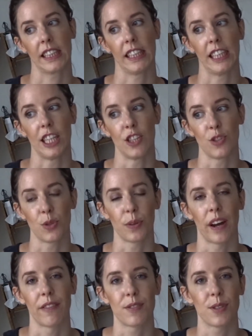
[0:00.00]
I do
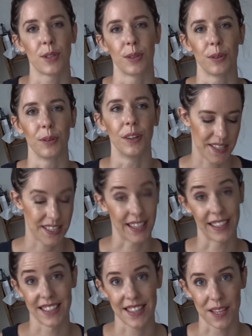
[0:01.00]
have to say
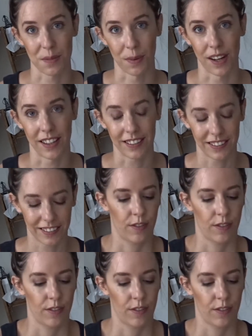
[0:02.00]
this as well.